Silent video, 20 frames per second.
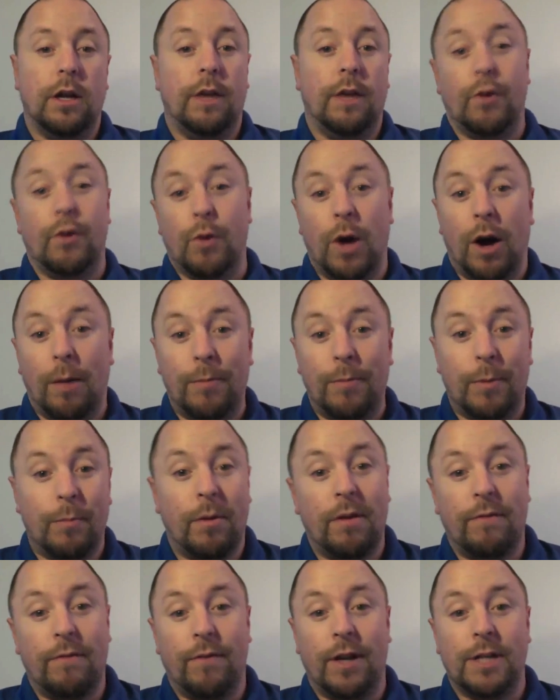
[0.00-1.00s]
If you help them
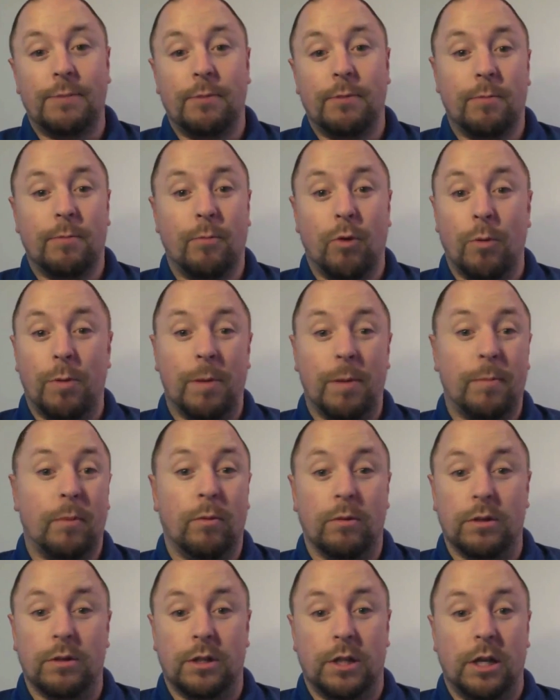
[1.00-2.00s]
on Facebook, more people
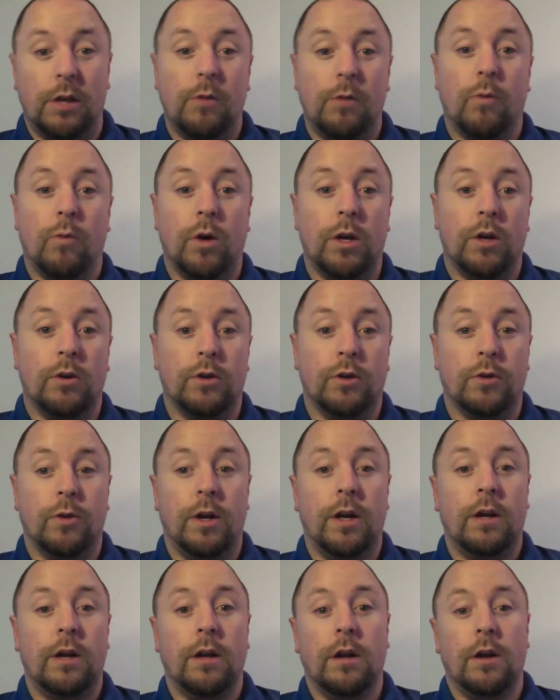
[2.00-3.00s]
will see what you're
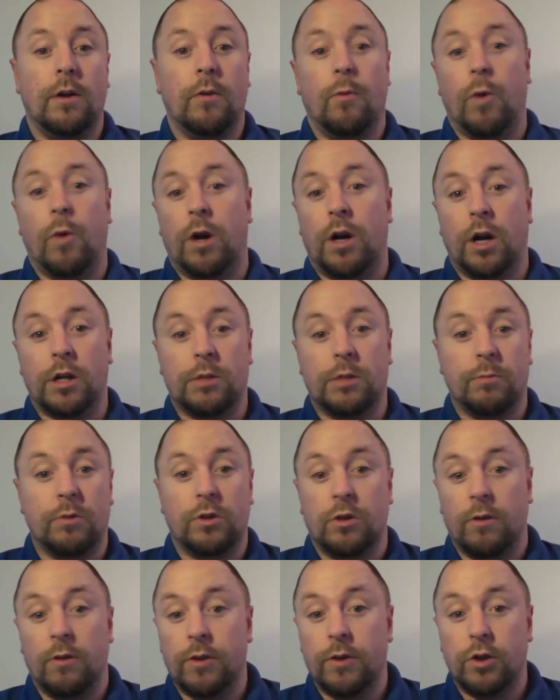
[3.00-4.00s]
doing, what customer
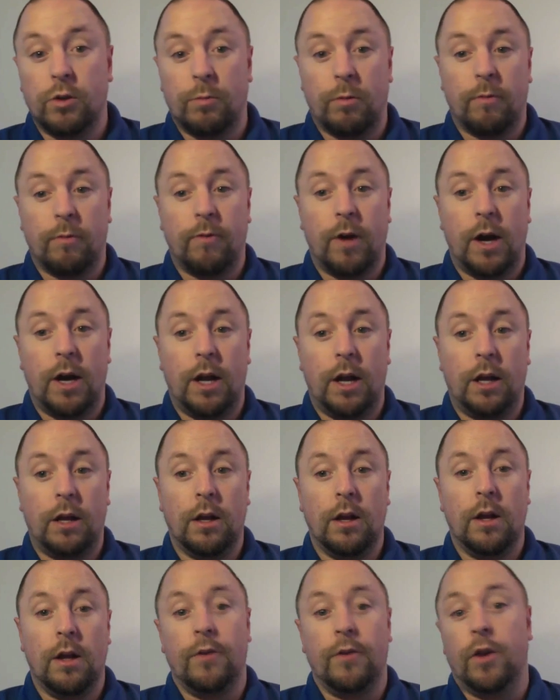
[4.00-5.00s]
service you're providing.
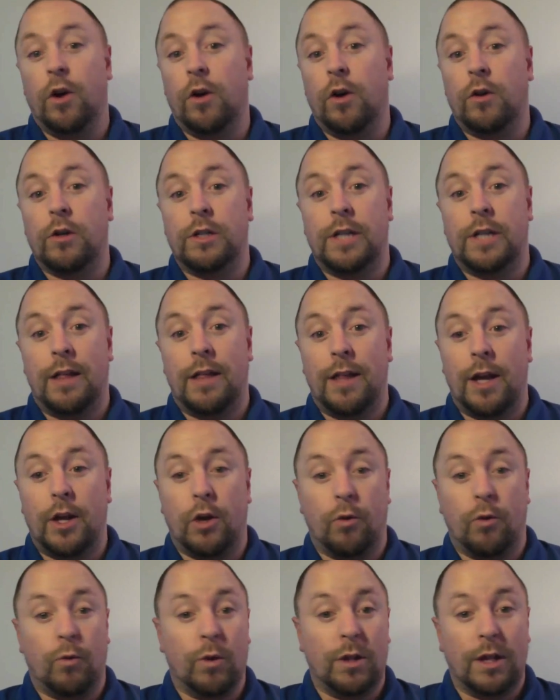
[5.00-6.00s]
They'll understand that
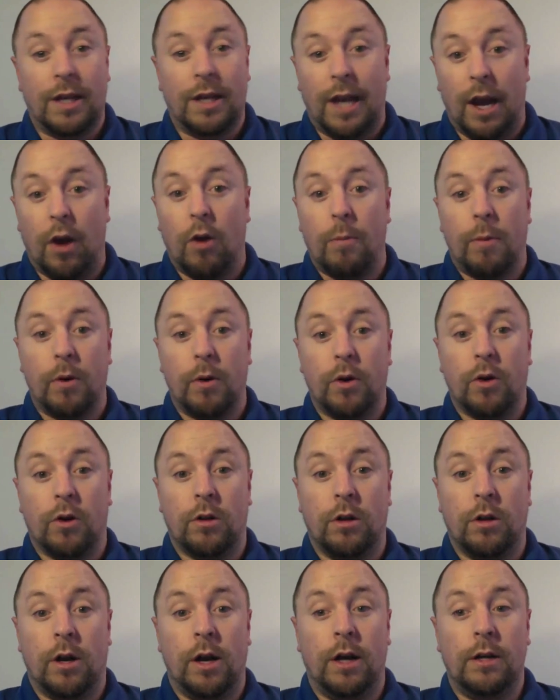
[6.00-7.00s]
you really care about your
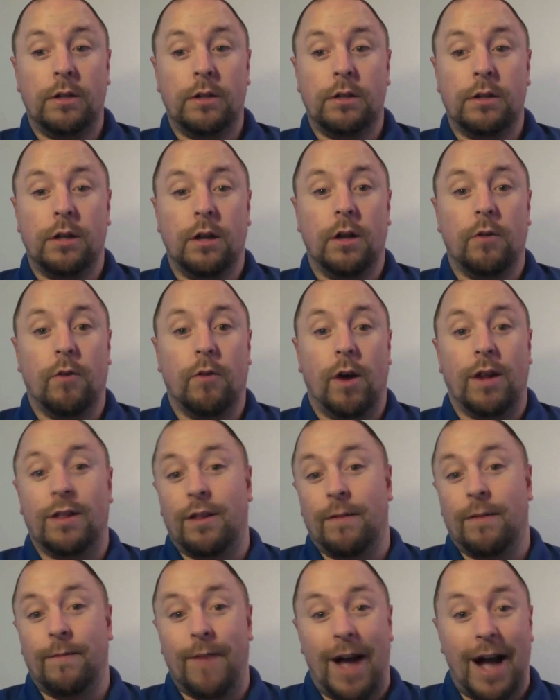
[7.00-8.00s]
clients, right? The
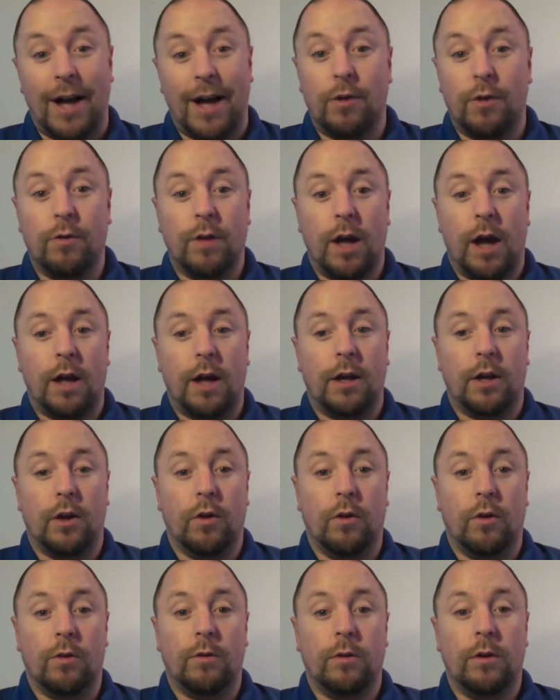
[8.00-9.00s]
value that, you
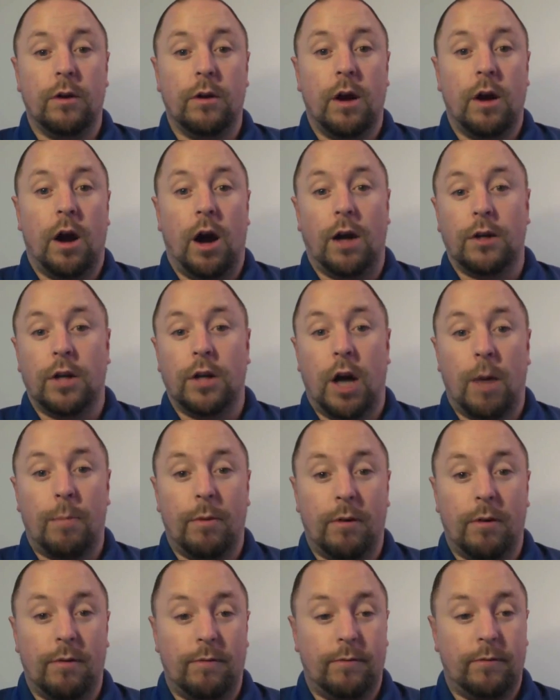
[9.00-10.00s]
know, on top
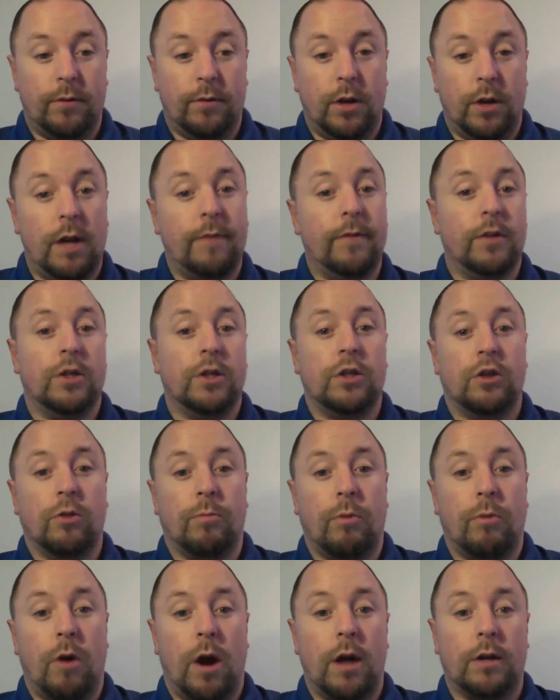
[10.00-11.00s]
of not even just your
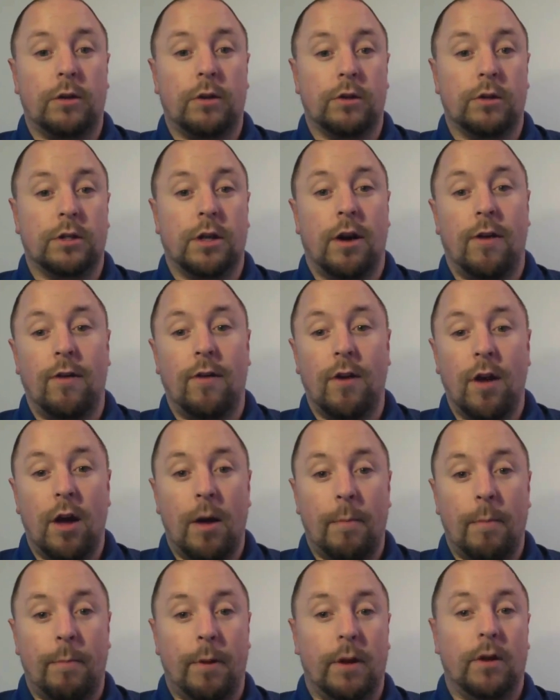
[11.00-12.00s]
product yourself,
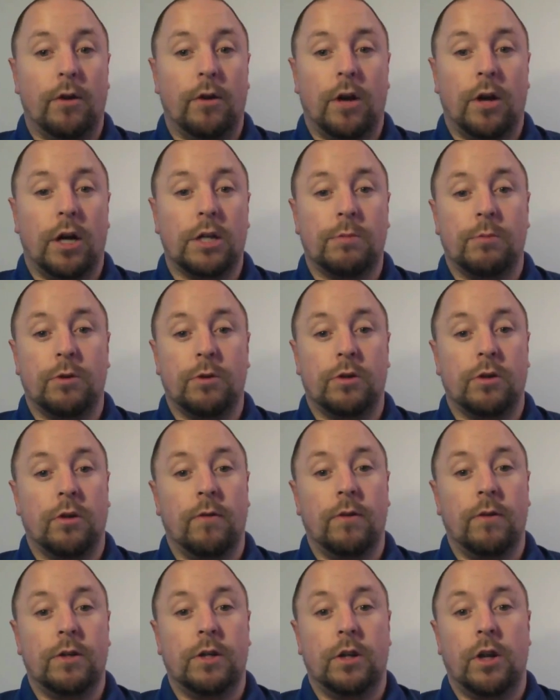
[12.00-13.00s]
but your customer
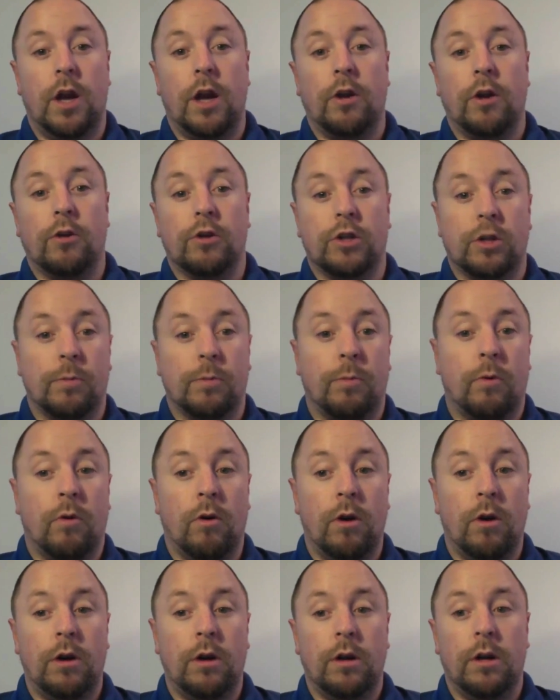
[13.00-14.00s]
service and, and your
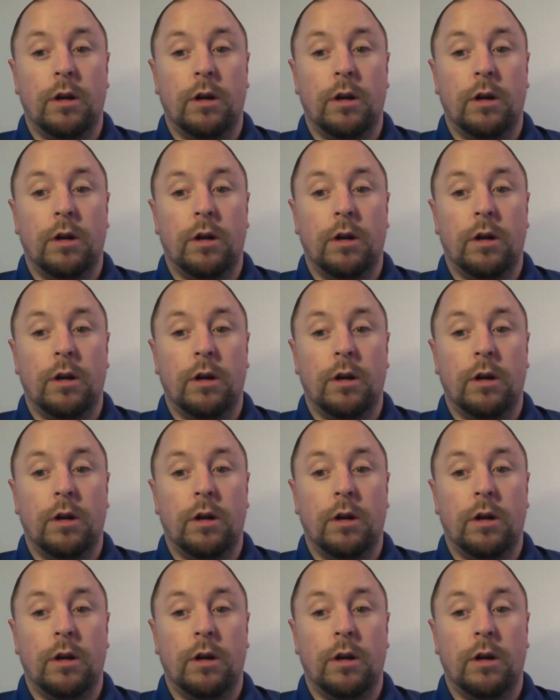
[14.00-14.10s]
support.